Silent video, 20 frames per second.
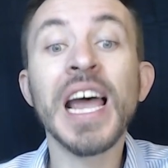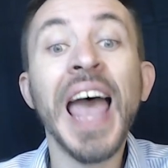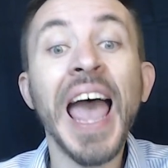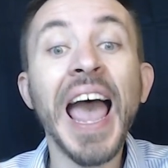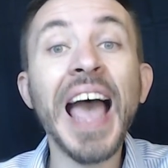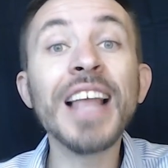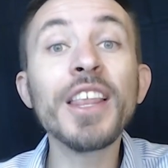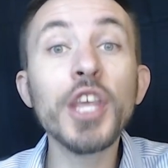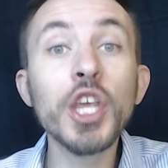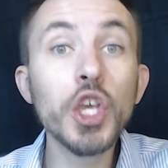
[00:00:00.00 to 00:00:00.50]

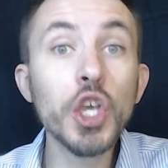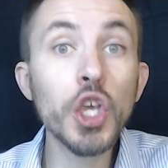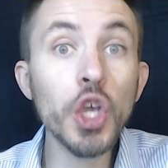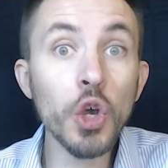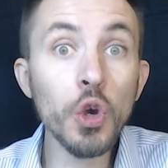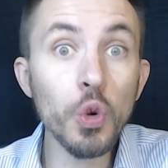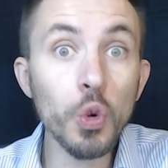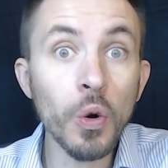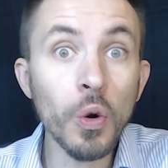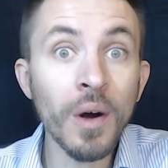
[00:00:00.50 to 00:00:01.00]
and
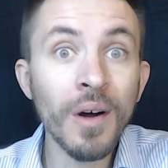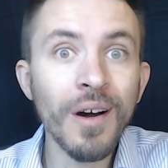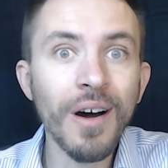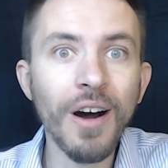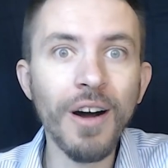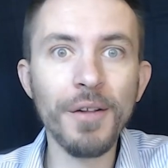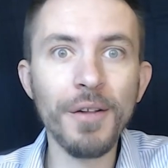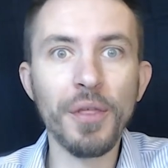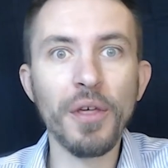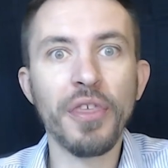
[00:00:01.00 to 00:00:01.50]
you
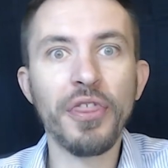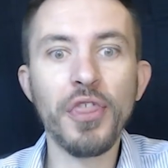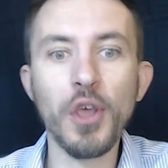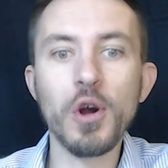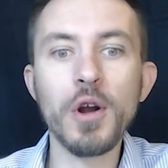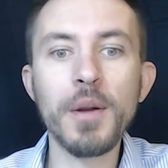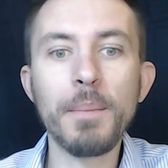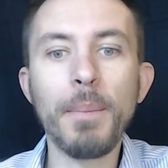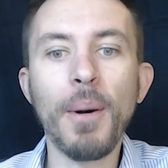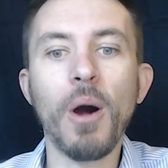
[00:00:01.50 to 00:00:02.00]
are the
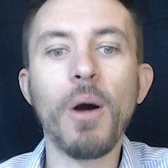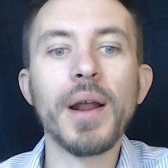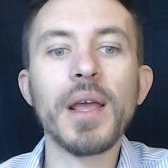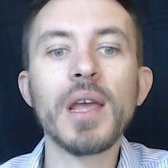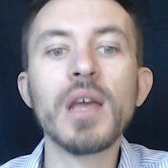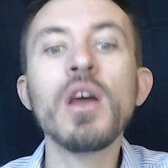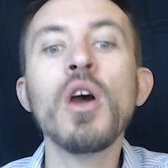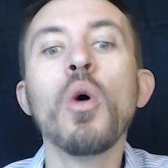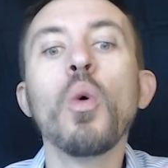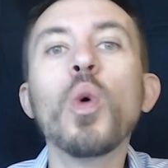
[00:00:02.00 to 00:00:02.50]
third
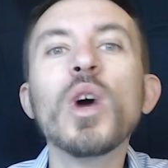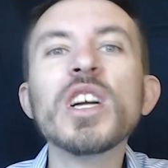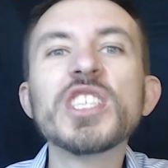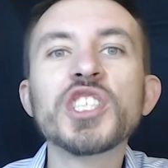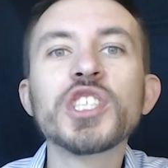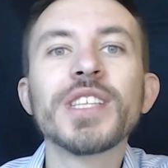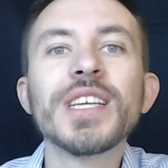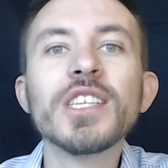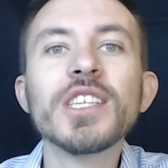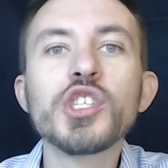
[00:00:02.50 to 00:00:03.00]
party
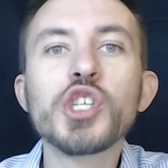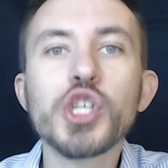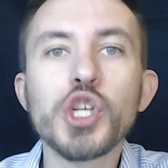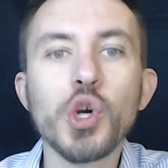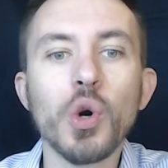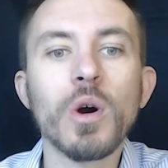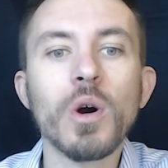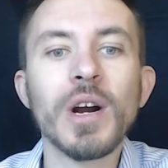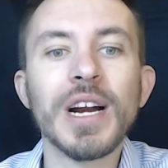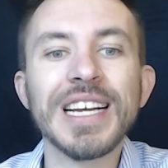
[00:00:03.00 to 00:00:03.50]
which the
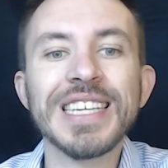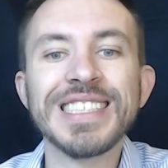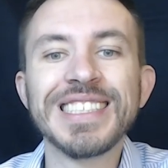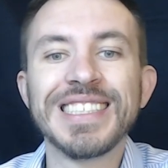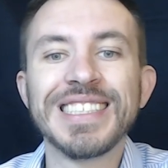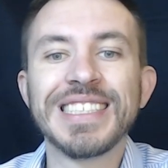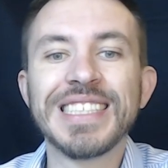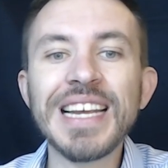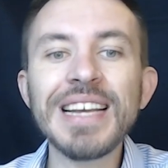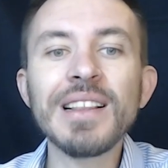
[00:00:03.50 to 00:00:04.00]
insurer is
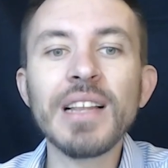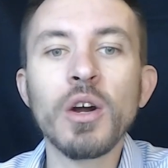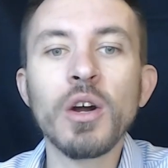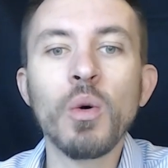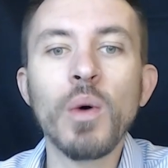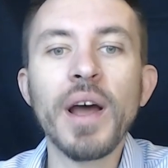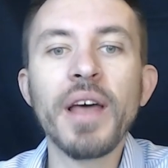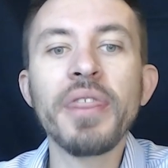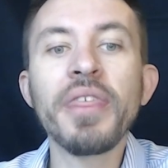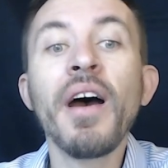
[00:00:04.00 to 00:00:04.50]
dealing
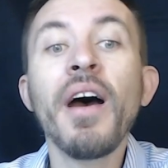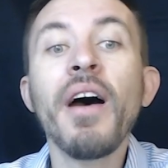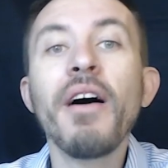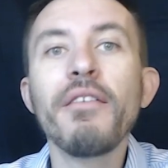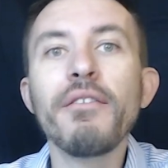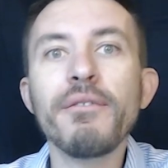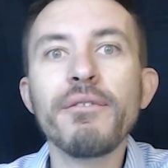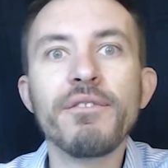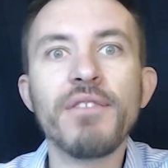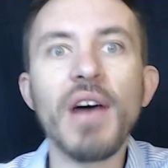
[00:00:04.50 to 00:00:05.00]
with
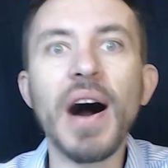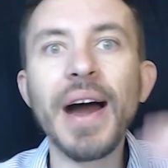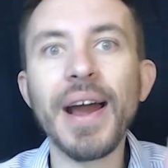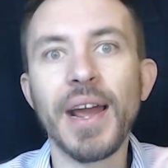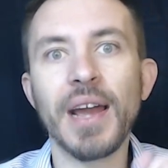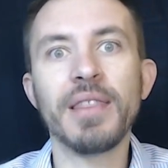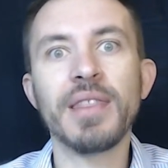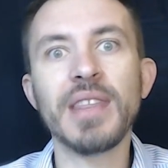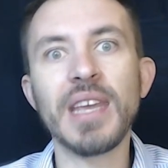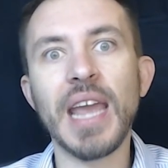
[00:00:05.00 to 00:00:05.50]

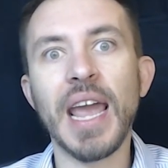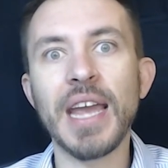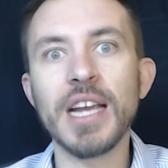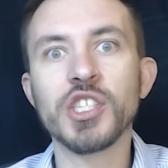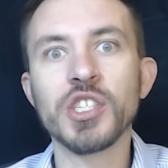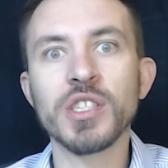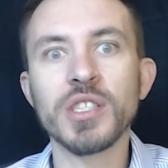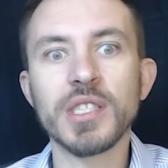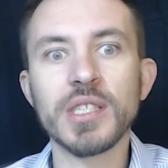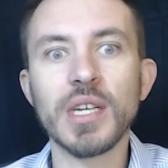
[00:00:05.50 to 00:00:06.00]
via the
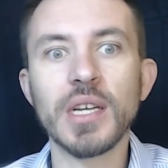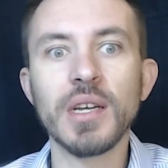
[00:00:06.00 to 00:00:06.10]
agency.